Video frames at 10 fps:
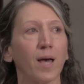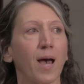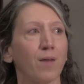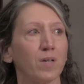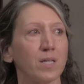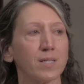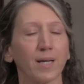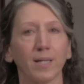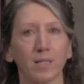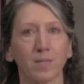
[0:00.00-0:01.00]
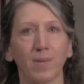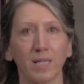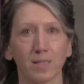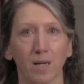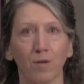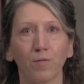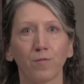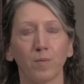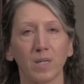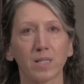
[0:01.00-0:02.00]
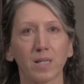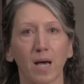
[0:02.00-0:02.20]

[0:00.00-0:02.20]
have insight into myself amidst